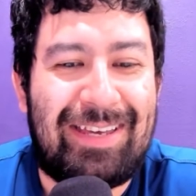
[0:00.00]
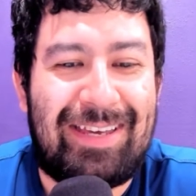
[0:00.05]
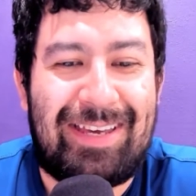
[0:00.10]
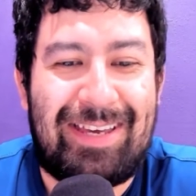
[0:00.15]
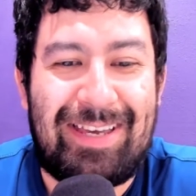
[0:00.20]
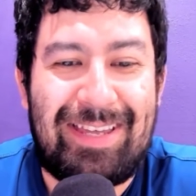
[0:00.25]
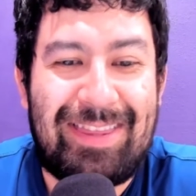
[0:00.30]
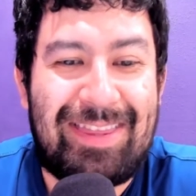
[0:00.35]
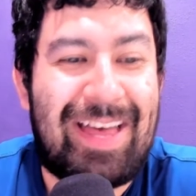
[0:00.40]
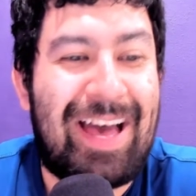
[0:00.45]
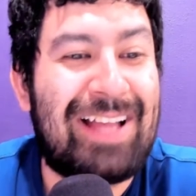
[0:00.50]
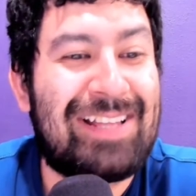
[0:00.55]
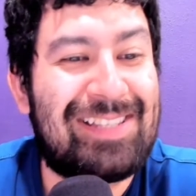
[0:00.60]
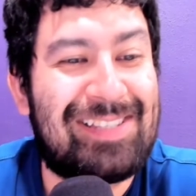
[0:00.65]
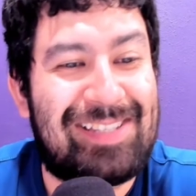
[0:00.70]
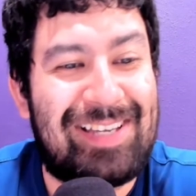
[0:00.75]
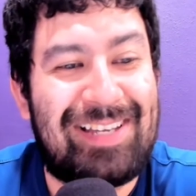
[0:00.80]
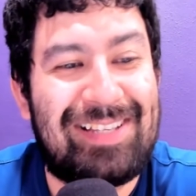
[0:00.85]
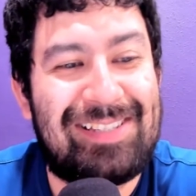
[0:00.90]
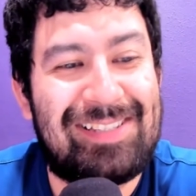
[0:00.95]
In that
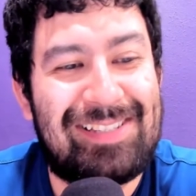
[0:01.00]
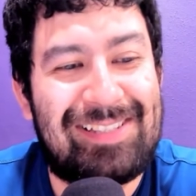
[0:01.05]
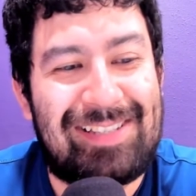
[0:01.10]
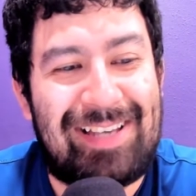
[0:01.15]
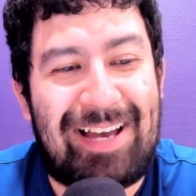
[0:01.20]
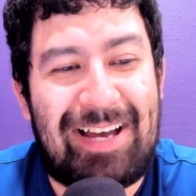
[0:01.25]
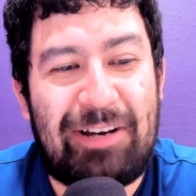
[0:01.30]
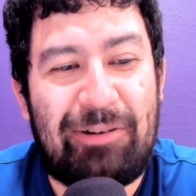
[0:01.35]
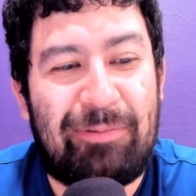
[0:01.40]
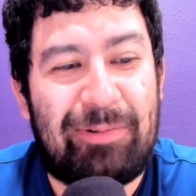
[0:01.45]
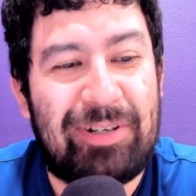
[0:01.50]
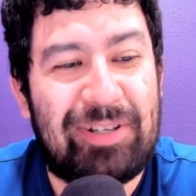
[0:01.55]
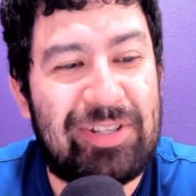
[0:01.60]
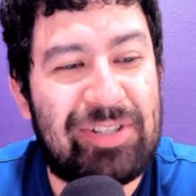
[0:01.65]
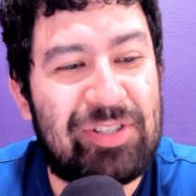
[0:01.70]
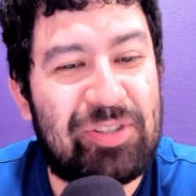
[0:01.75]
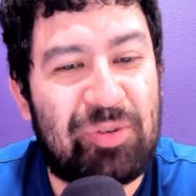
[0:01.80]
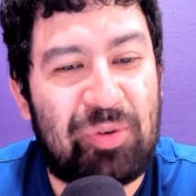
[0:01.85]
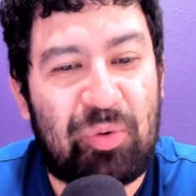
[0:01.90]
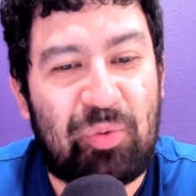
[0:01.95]
sense, I
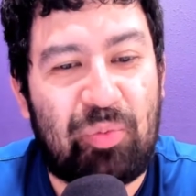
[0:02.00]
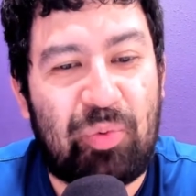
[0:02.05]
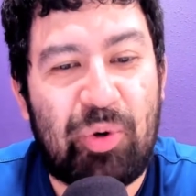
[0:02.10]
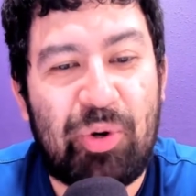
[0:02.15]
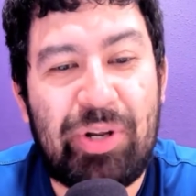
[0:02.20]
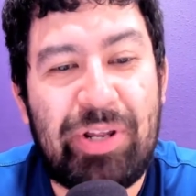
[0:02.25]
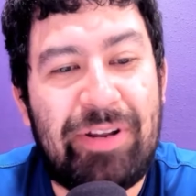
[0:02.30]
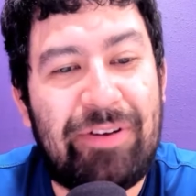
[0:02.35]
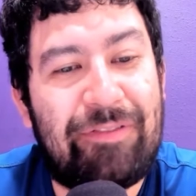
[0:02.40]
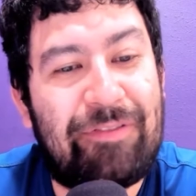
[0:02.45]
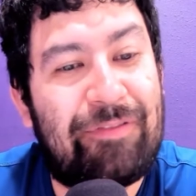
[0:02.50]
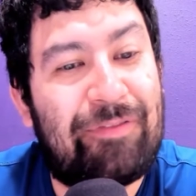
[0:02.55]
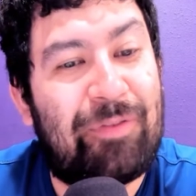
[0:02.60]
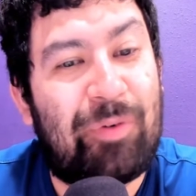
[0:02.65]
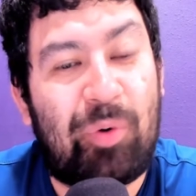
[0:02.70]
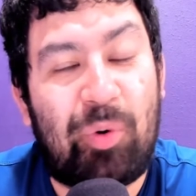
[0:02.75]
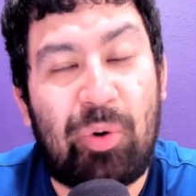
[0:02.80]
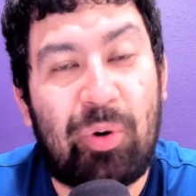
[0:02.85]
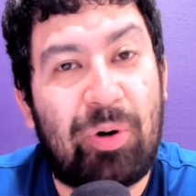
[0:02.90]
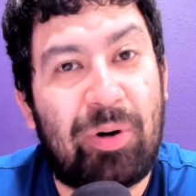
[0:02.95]
was rooting
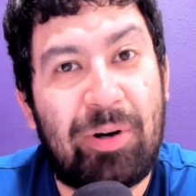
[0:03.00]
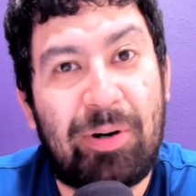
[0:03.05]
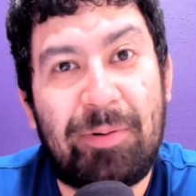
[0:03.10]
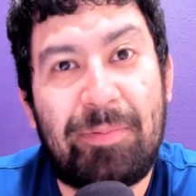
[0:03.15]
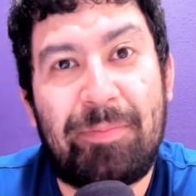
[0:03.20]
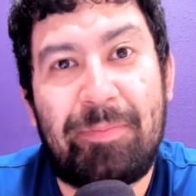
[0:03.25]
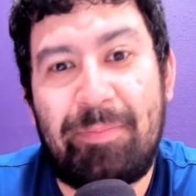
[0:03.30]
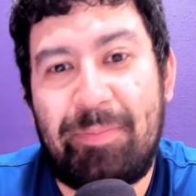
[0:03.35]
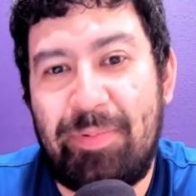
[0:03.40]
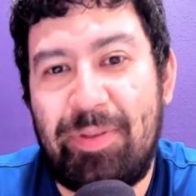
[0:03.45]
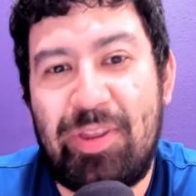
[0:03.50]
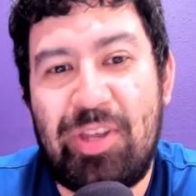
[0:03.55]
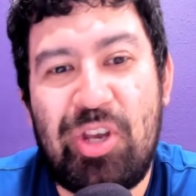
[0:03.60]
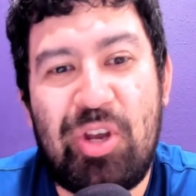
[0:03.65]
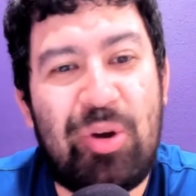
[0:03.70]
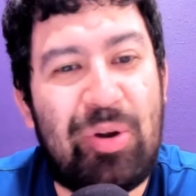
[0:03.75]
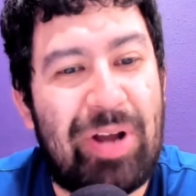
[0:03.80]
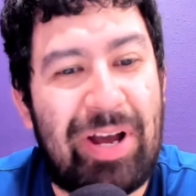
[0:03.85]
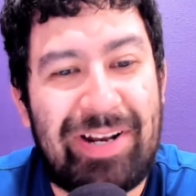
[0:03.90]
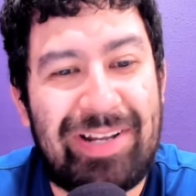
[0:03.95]
for the
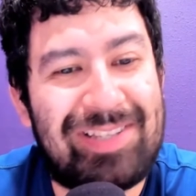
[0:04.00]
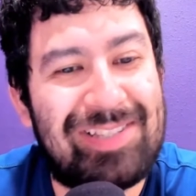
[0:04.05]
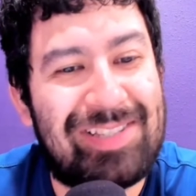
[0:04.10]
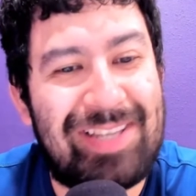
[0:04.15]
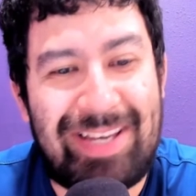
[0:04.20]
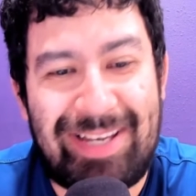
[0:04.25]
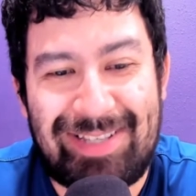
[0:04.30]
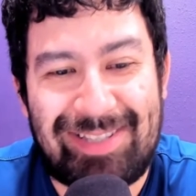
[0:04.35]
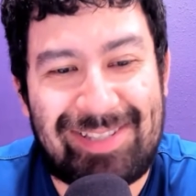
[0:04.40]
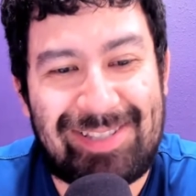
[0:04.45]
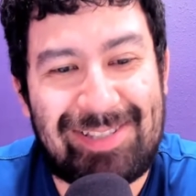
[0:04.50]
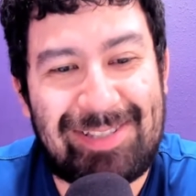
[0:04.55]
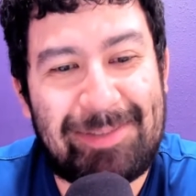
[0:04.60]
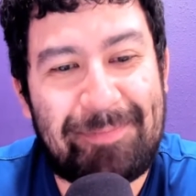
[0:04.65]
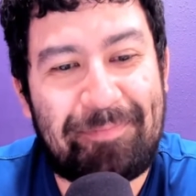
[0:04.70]
United States.